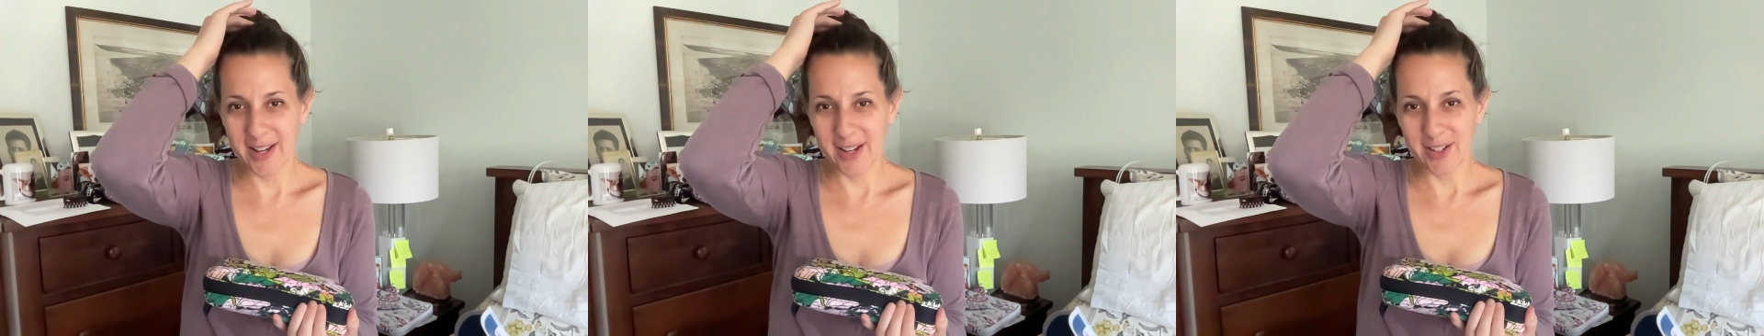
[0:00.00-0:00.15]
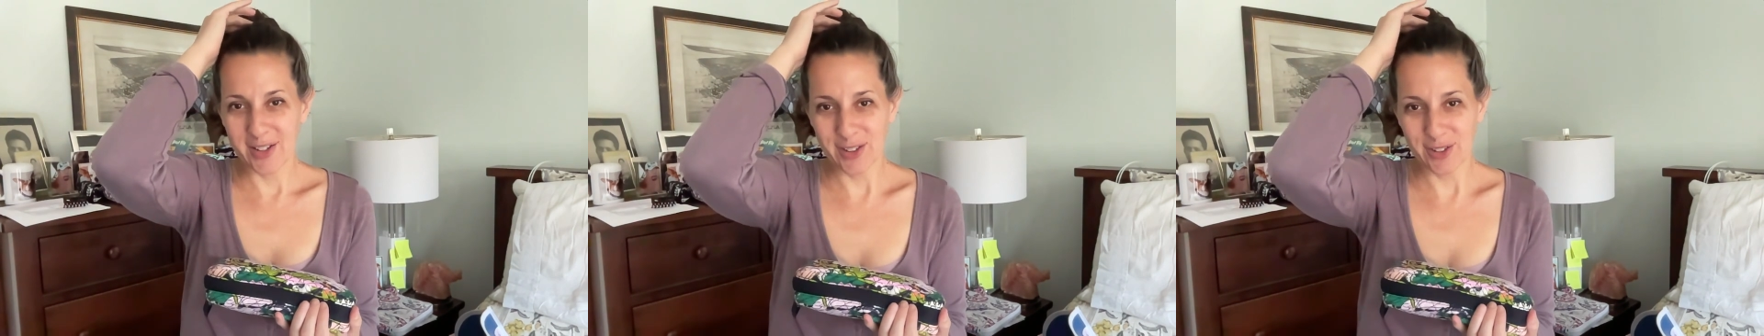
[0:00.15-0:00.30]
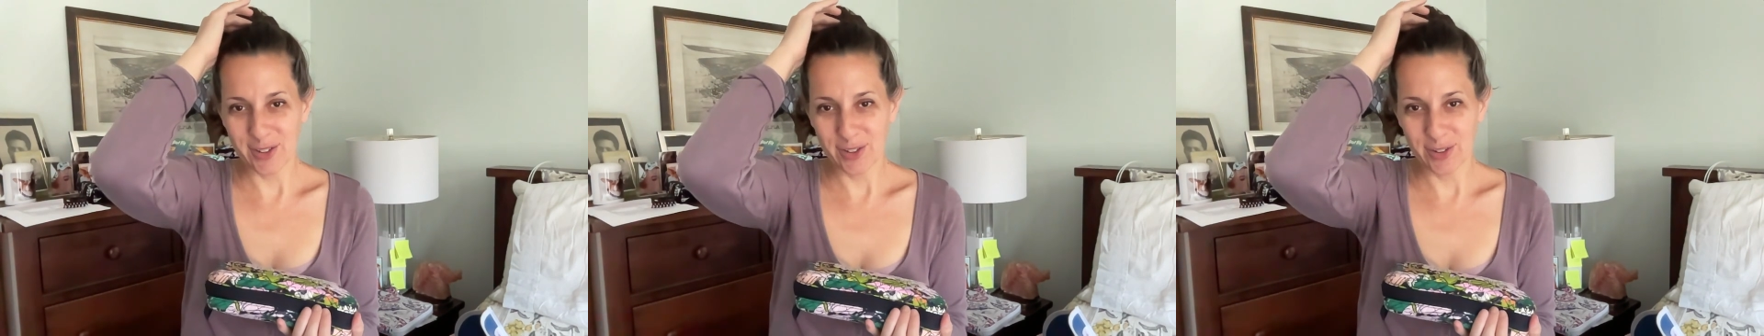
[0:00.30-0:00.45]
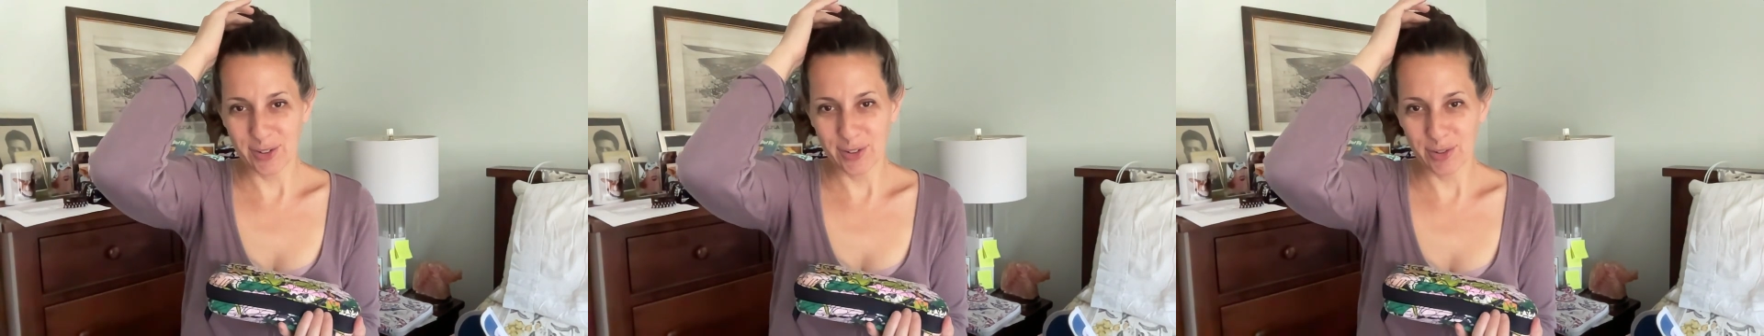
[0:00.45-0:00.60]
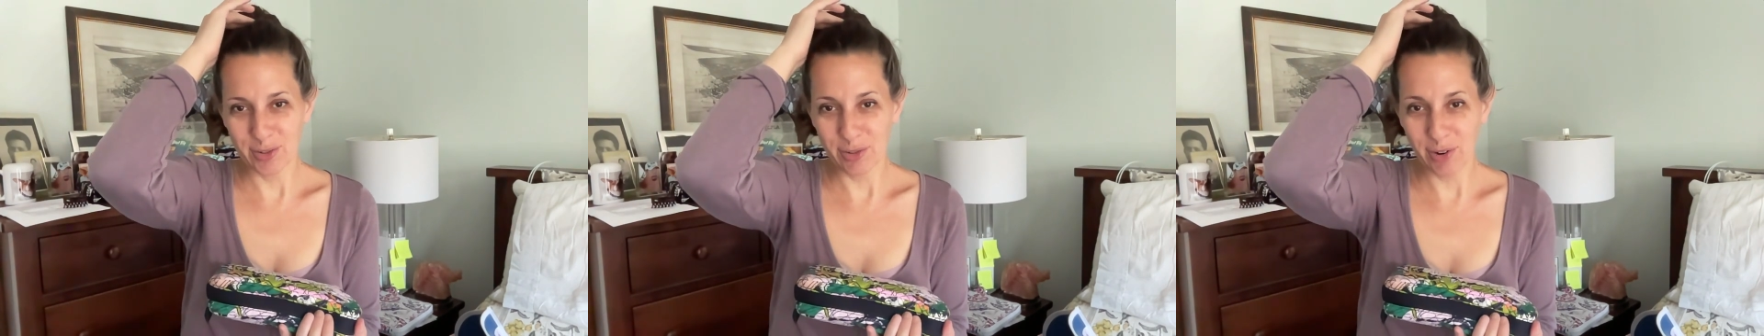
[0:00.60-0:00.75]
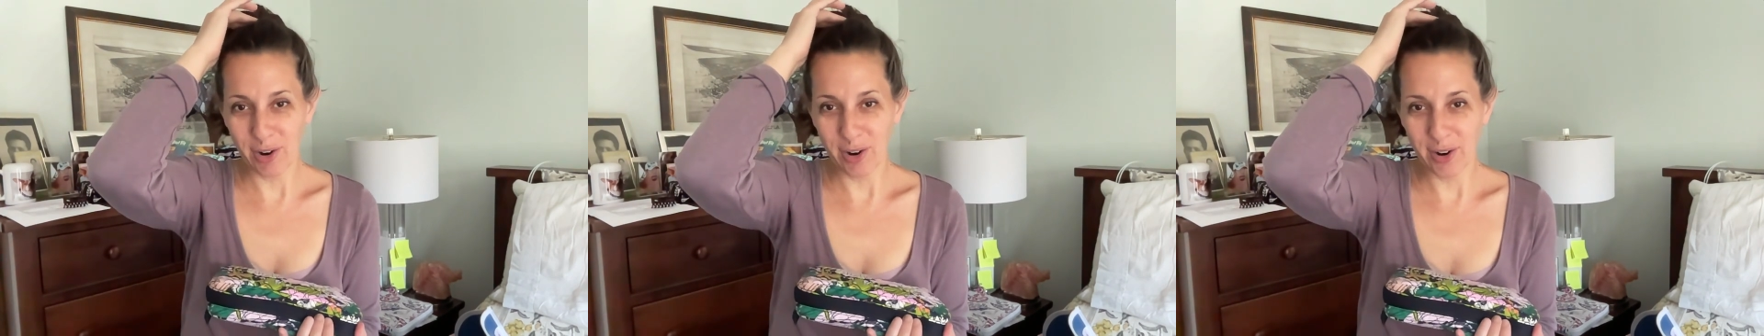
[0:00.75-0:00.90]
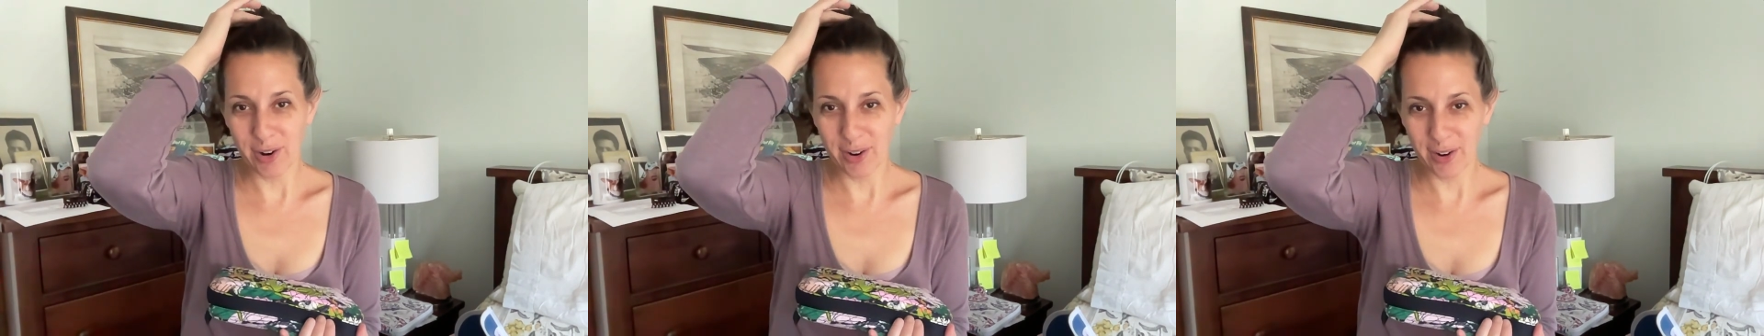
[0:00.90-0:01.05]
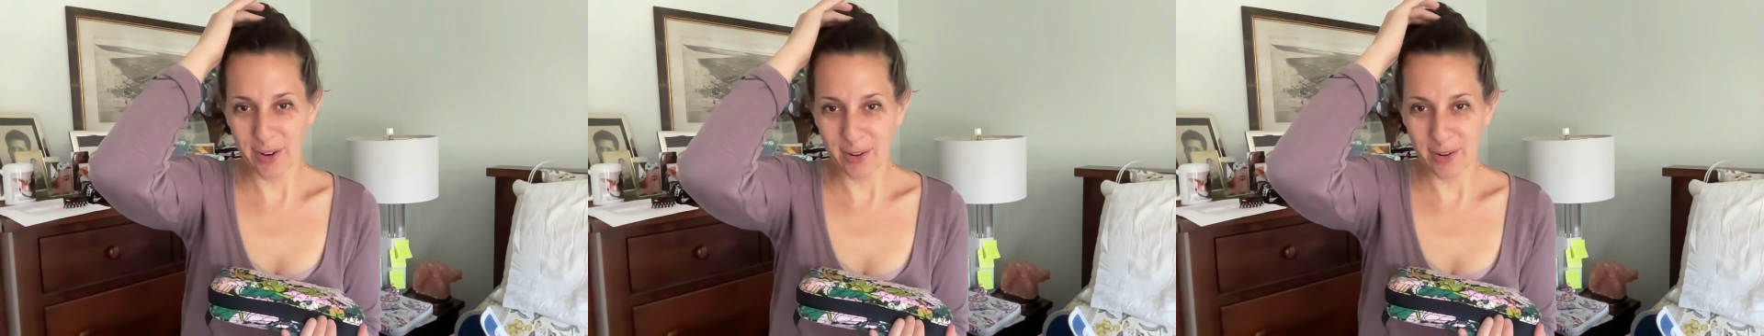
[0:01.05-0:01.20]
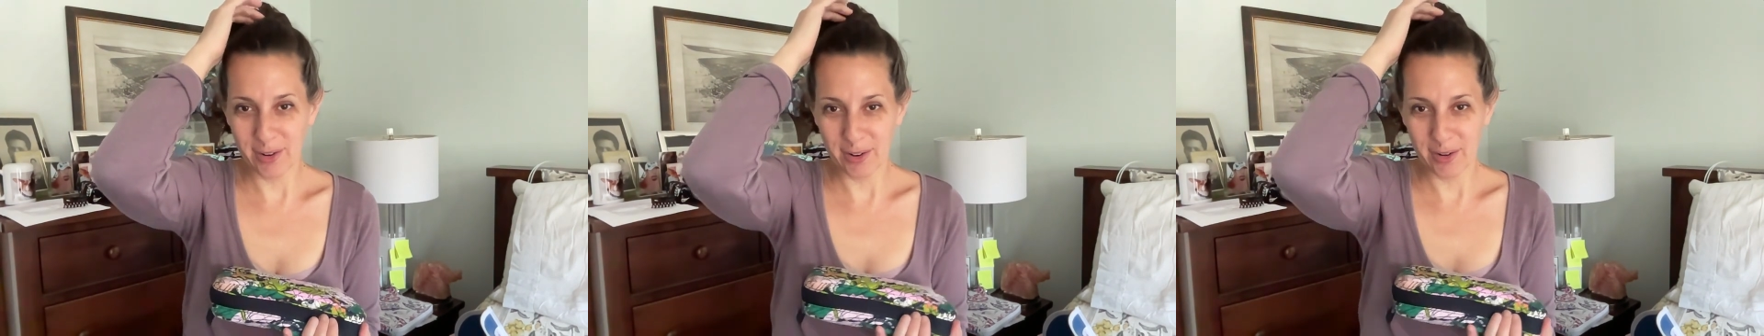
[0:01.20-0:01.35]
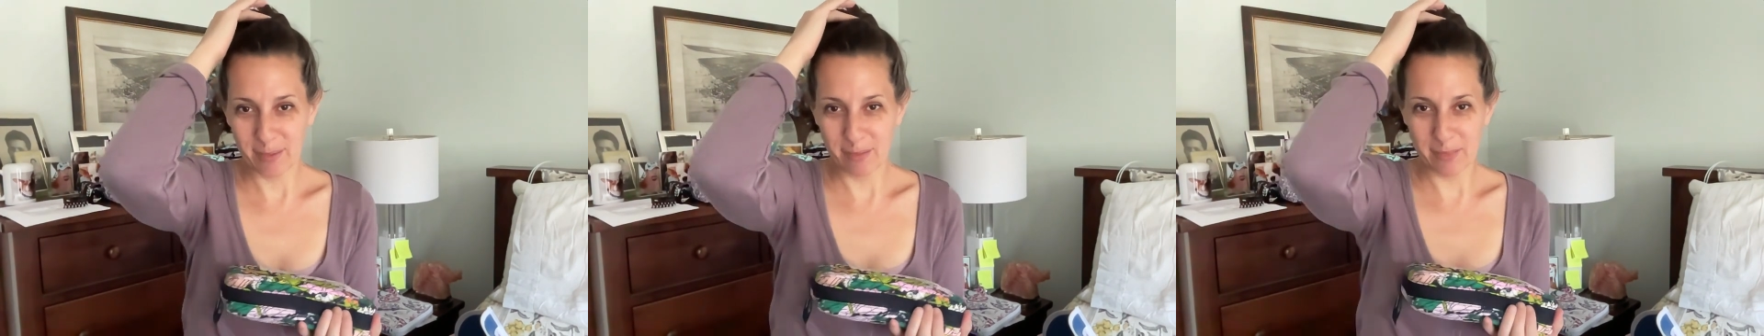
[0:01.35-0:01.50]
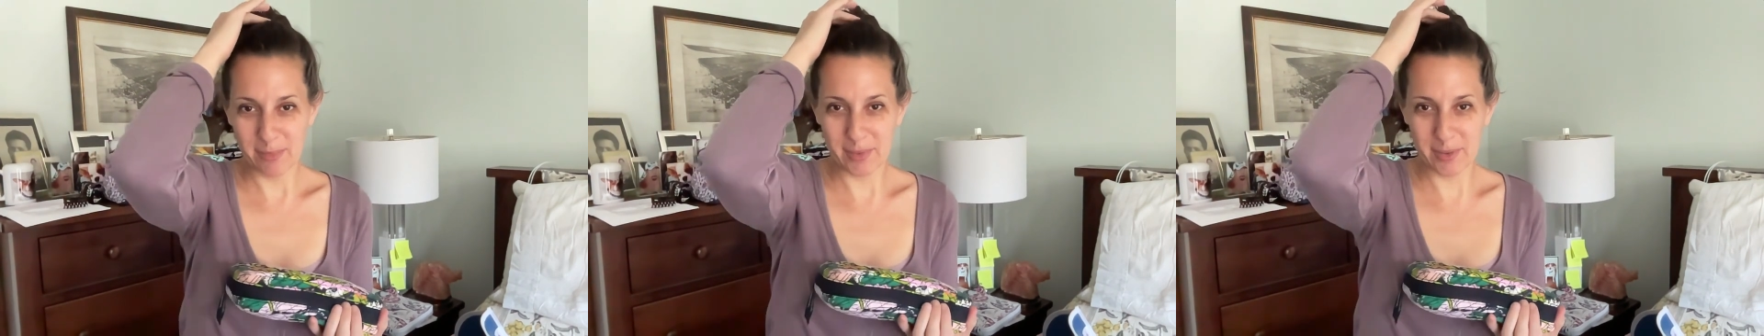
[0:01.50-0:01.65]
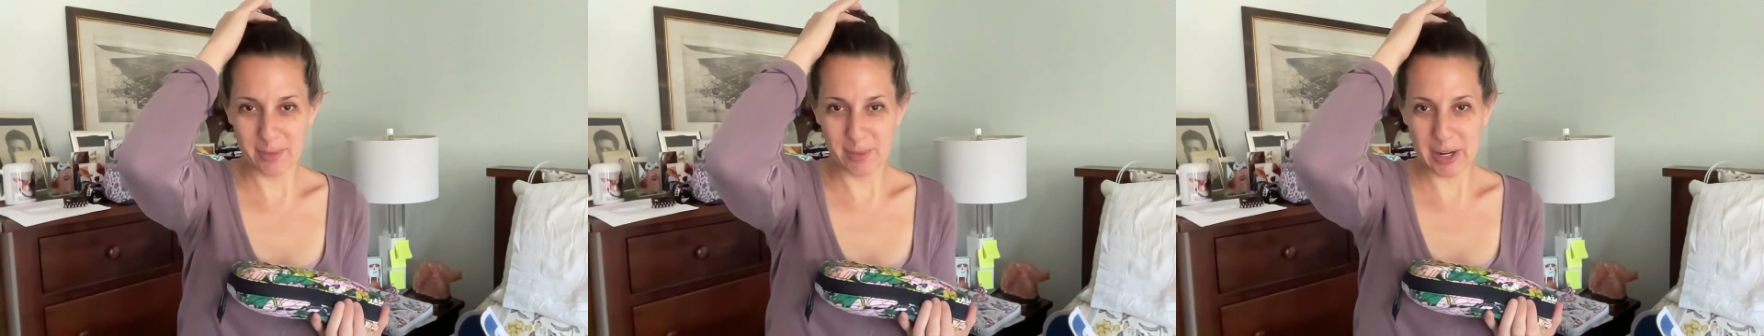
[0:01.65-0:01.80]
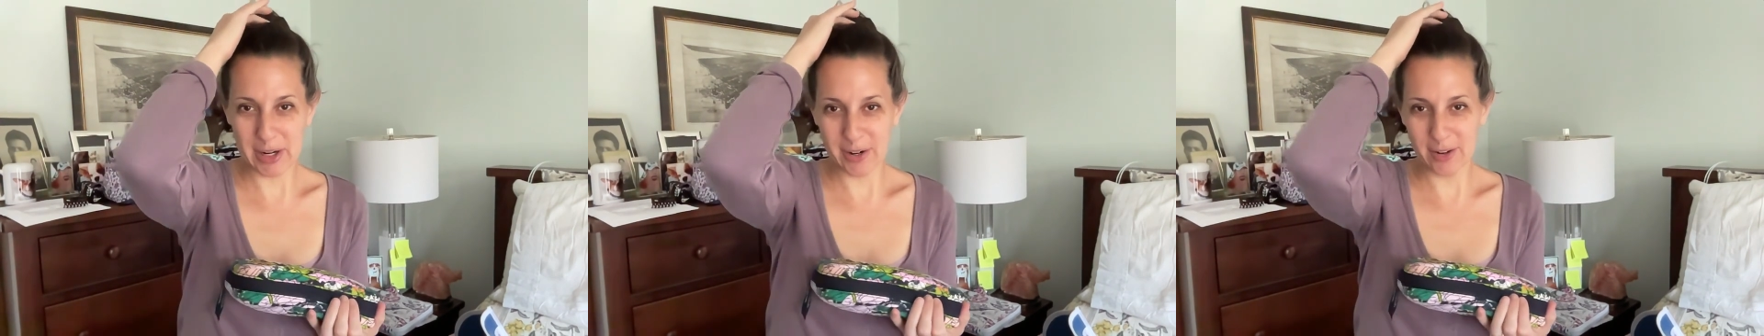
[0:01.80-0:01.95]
to draw her, make